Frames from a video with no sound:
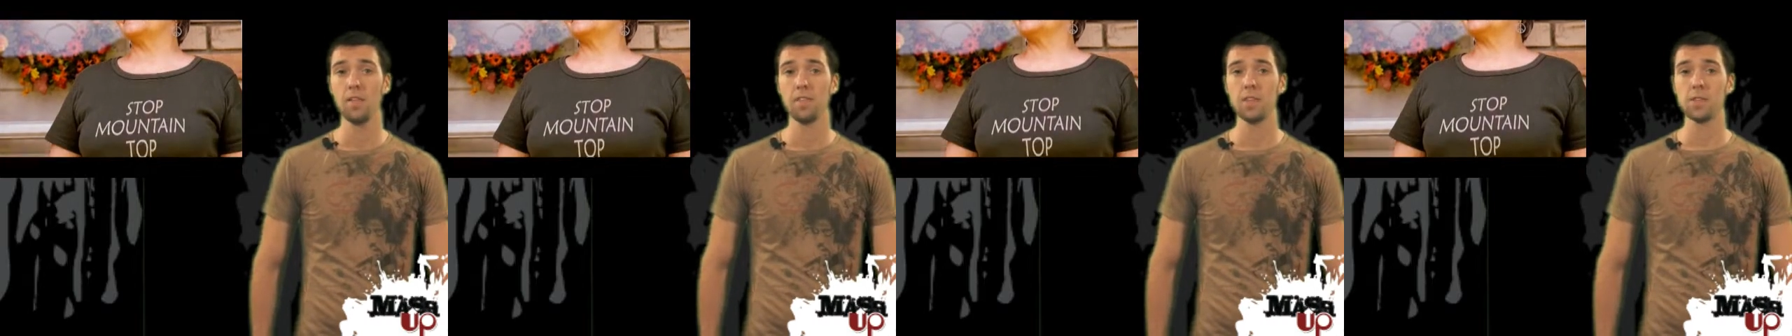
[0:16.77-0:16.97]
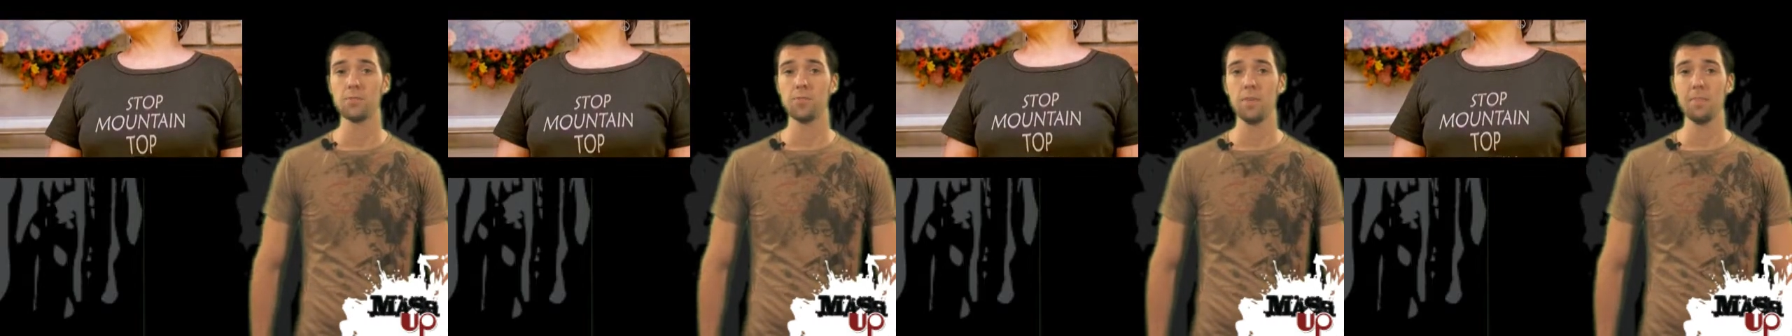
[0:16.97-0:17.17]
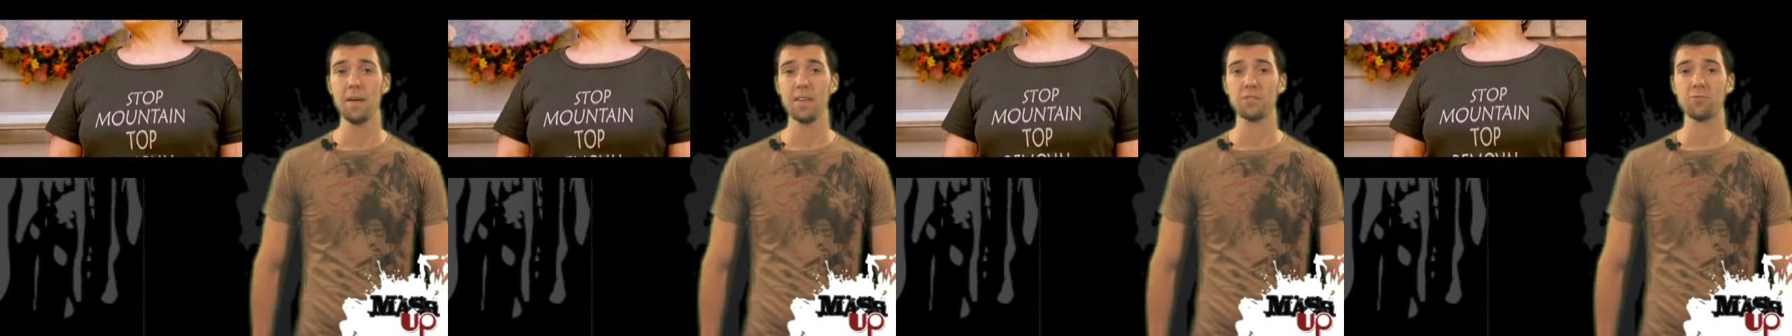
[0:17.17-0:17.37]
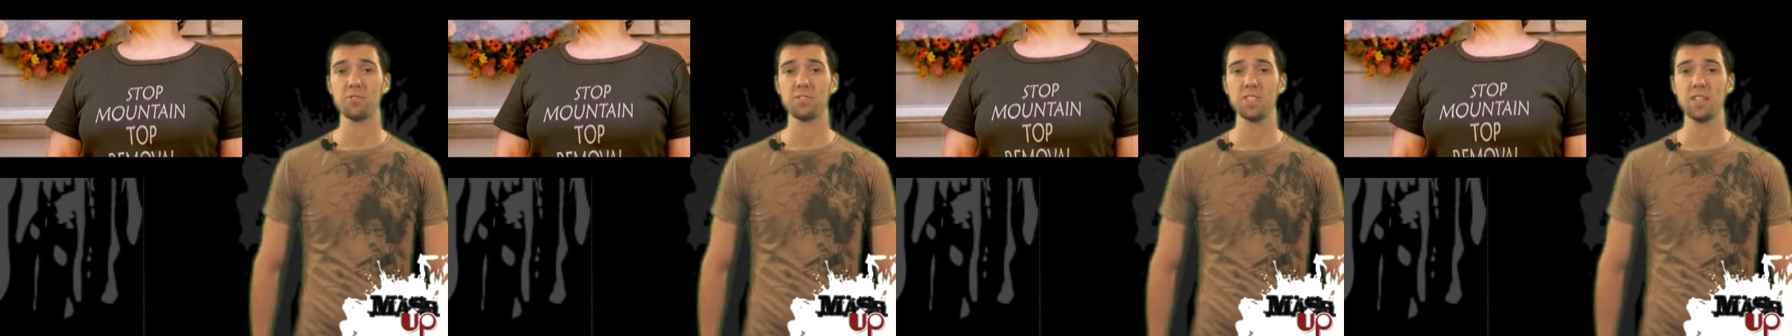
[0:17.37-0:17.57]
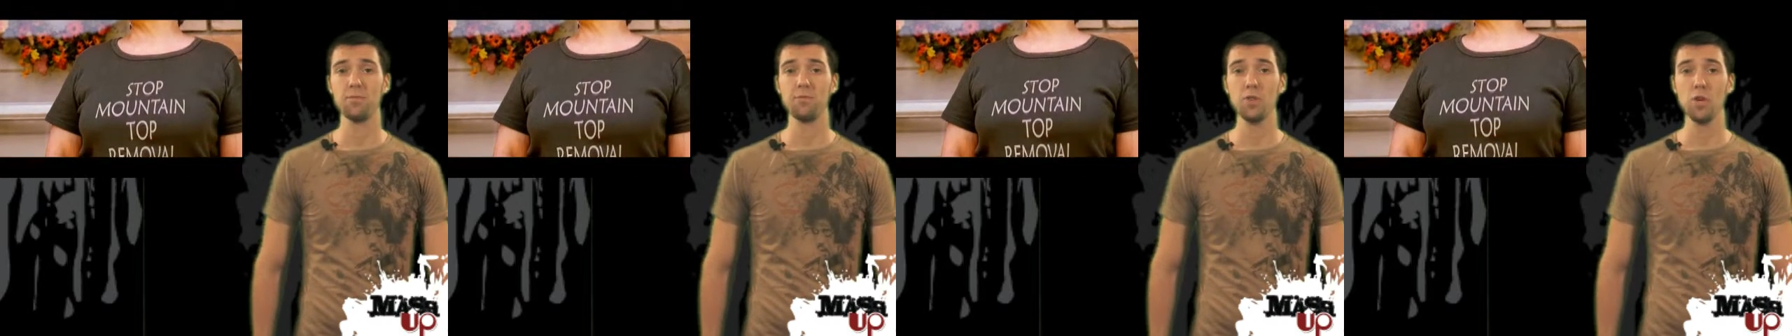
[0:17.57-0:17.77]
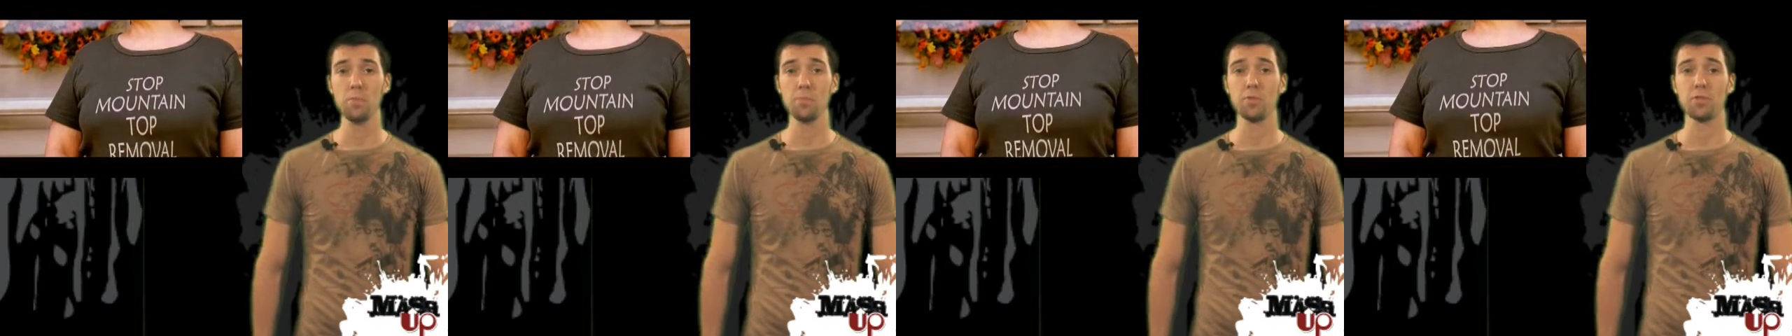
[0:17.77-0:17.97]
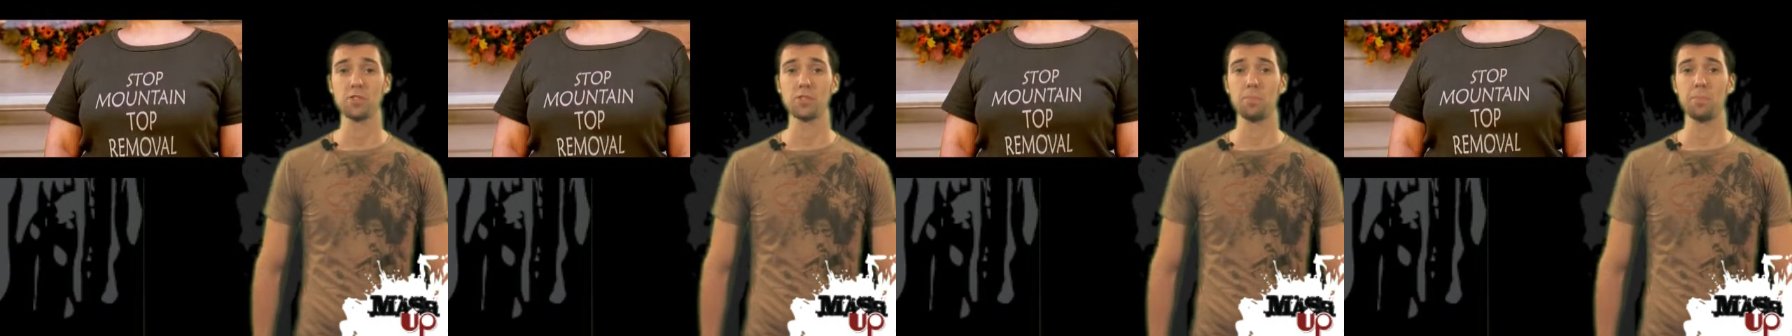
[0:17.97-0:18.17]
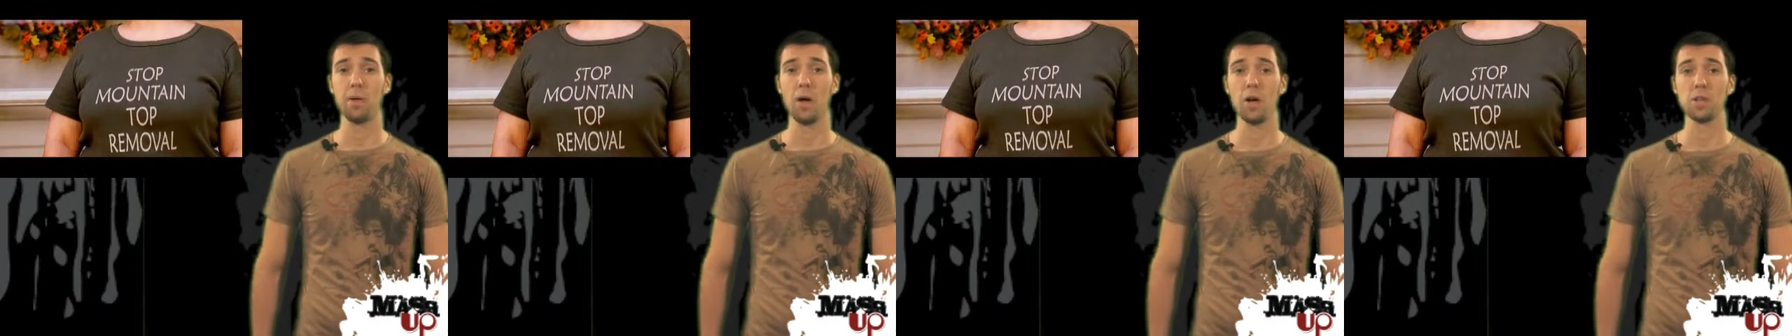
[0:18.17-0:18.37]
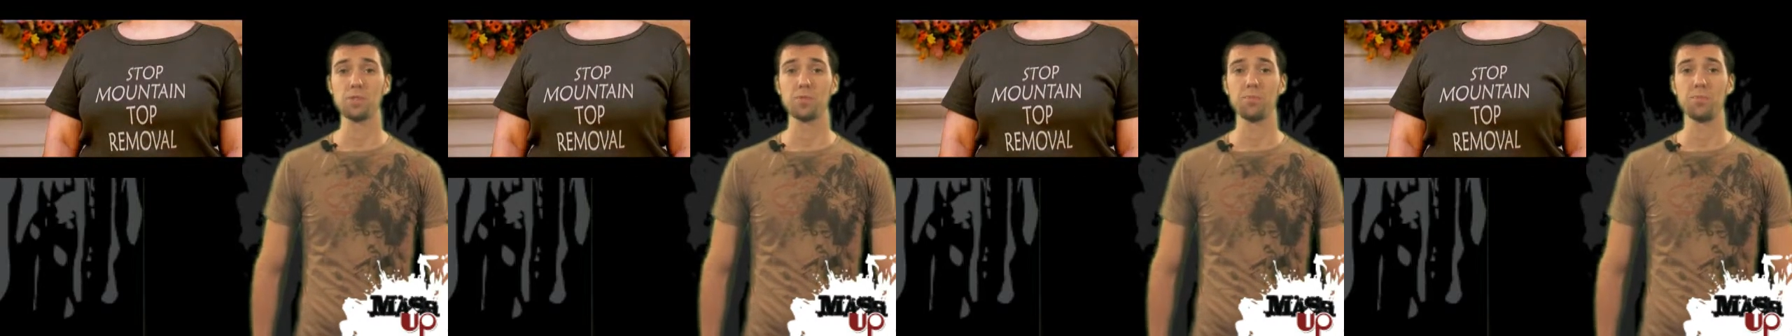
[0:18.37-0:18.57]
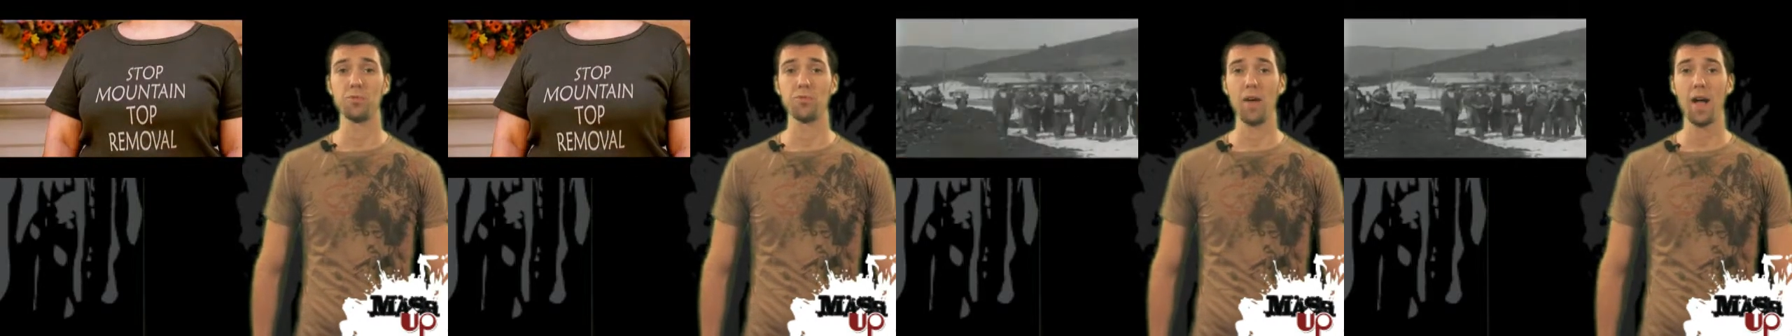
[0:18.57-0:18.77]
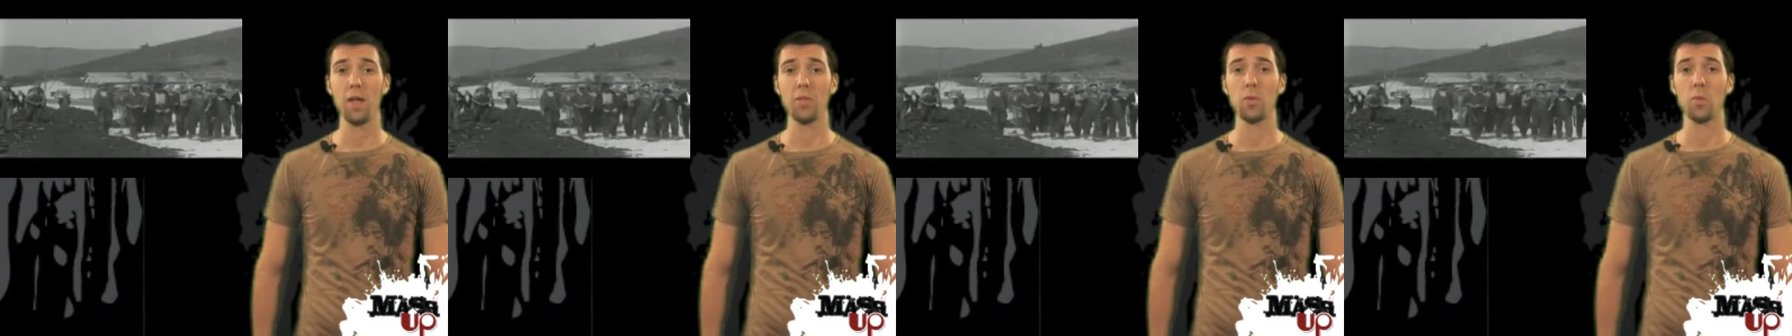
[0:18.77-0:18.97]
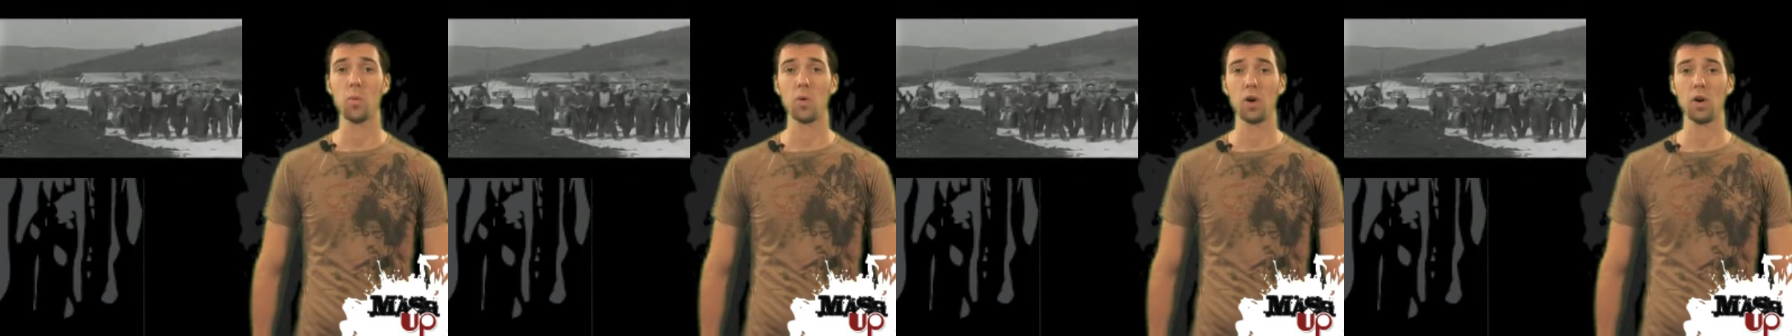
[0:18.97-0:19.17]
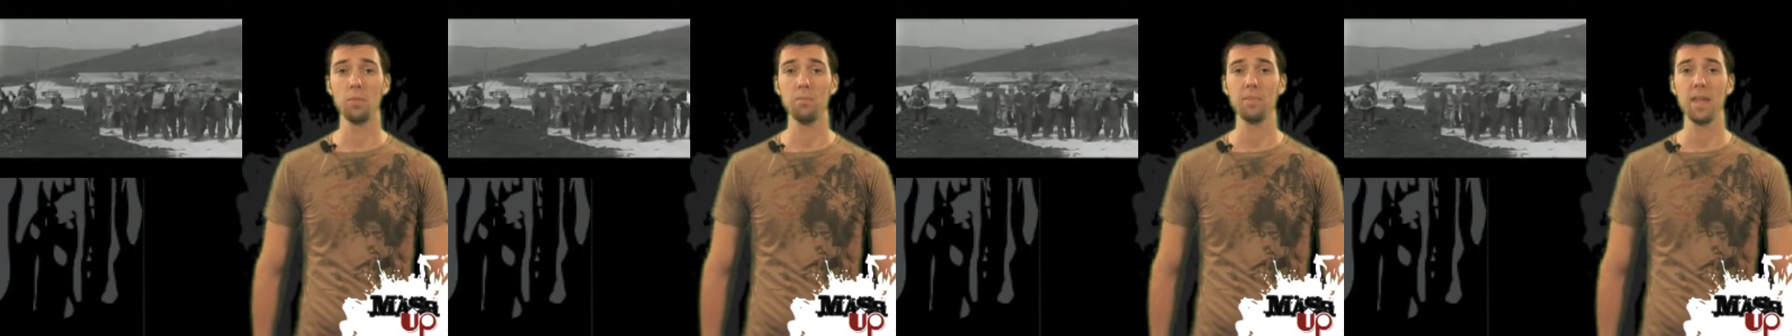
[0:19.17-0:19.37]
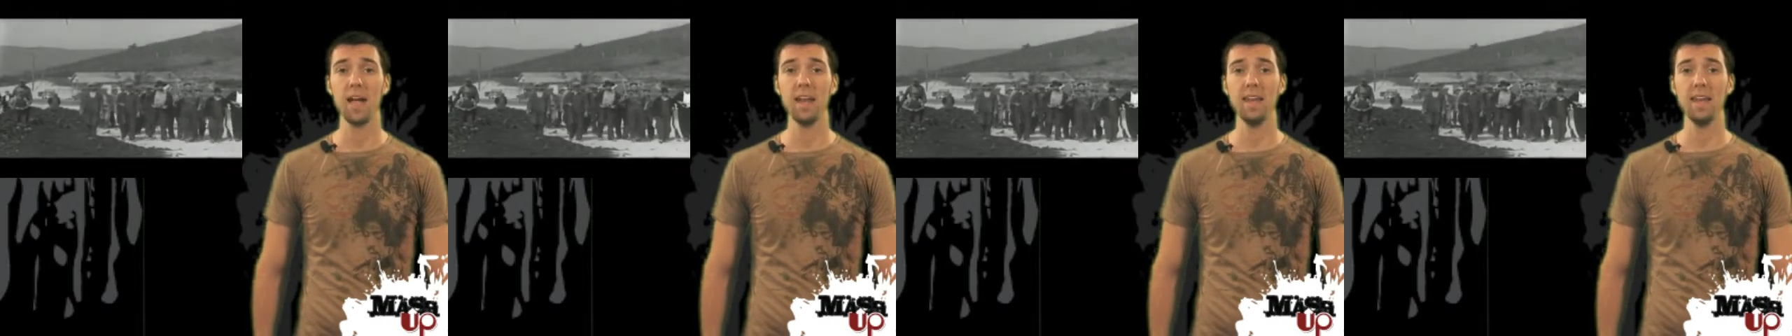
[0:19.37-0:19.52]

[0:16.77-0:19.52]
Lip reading: This film has received numerous applause from around the world,